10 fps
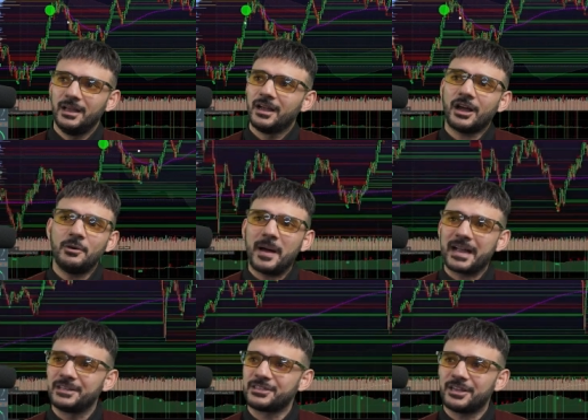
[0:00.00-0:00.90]
Go back
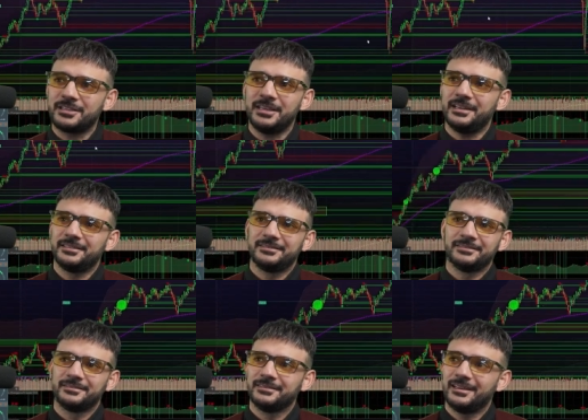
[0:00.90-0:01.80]
and study
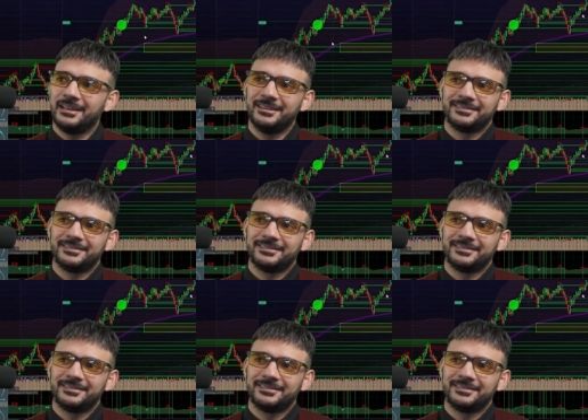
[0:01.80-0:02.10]
it.